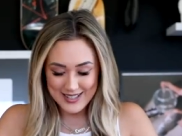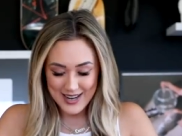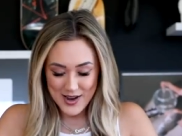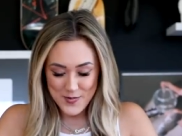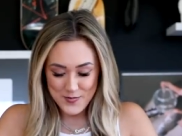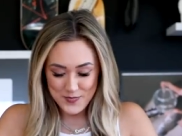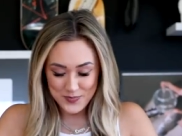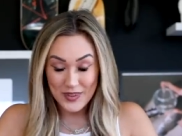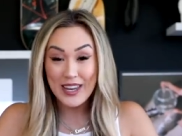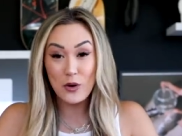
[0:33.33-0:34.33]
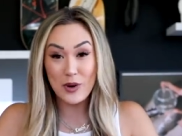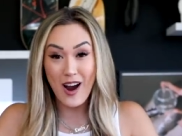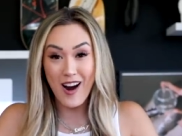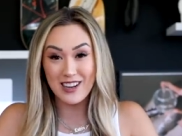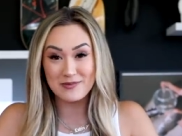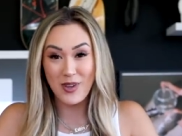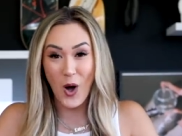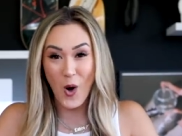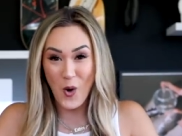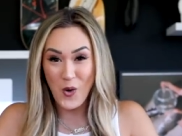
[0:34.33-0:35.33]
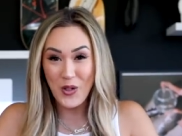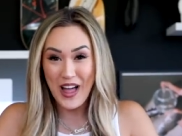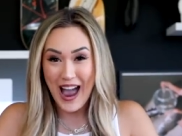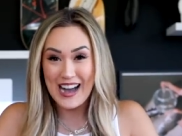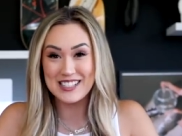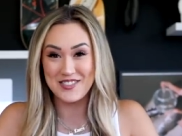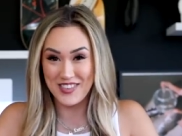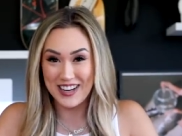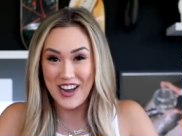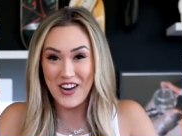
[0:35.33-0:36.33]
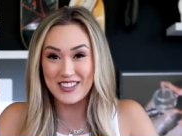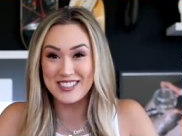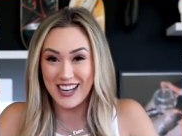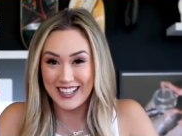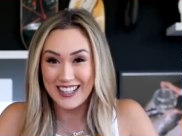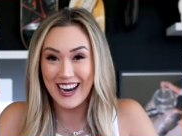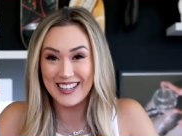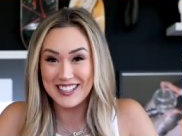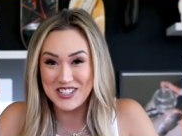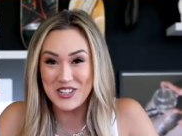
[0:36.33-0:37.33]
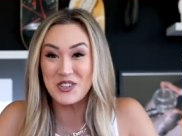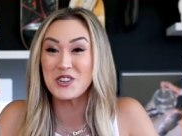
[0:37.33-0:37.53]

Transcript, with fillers: um, here we are, a whole ass video dedicated to